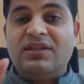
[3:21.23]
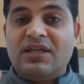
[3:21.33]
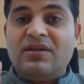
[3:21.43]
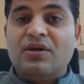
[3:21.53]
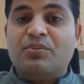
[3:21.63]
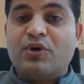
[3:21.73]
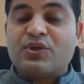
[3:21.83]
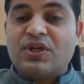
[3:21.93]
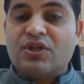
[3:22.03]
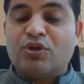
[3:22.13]
then
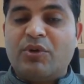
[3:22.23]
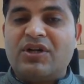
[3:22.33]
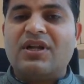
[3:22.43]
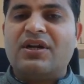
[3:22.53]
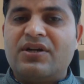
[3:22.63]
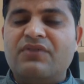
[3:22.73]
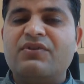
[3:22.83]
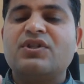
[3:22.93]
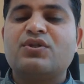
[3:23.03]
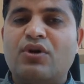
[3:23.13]
posterior ethmoidal artery,
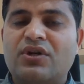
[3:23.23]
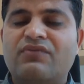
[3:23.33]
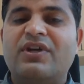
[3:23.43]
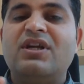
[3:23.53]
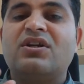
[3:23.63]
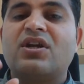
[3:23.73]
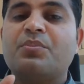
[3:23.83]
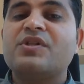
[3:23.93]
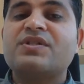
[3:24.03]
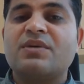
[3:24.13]
which is not very
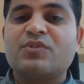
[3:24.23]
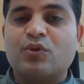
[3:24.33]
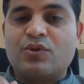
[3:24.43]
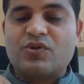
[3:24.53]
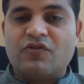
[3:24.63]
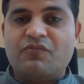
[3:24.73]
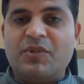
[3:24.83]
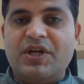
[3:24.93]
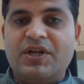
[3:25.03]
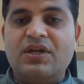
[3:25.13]
troublesome source of
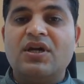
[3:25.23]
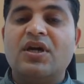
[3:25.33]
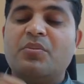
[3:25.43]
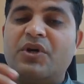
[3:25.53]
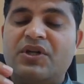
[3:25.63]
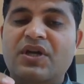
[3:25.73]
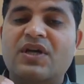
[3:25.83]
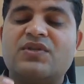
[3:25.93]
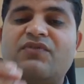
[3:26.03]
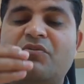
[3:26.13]
bleeding. But
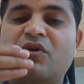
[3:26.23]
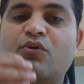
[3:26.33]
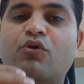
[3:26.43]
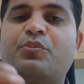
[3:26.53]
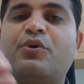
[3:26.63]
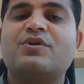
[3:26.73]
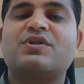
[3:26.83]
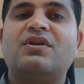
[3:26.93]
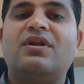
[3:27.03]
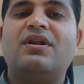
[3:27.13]
yes, when we go
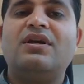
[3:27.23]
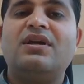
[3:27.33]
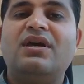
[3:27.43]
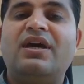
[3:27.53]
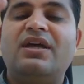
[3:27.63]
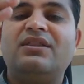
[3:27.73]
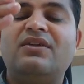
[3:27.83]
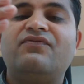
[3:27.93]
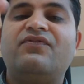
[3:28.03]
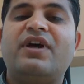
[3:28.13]
posteriorly, and
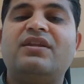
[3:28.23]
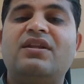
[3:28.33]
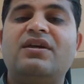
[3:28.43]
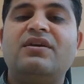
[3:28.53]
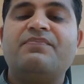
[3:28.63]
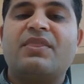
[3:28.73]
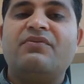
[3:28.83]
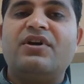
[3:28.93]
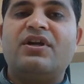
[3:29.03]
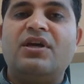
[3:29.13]
then finally
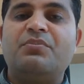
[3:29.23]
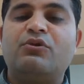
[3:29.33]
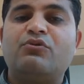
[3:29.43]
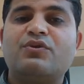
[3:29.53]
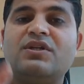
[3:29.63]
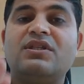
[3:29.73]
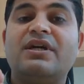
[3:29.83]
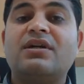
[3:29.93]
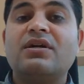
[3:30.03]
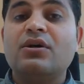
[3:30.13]
we are able to see
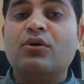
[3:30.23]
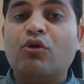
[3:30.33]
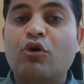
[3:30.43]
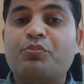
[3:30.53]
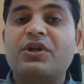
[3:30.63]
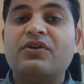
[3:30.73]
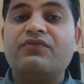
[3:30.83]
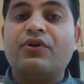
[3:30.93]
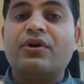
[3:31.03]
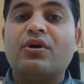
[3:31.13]
that opening
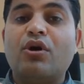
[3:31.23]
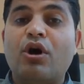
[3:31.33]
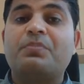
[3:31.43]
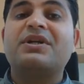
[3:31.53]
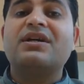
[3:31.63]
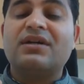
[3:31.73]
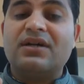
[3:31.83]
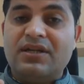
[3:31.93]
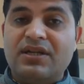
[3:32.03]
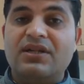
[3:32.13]
for optic
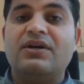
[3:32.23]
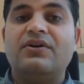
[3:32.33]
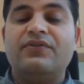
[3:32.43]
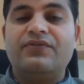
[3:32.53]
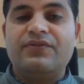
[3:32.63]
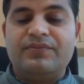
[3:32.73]
nerve.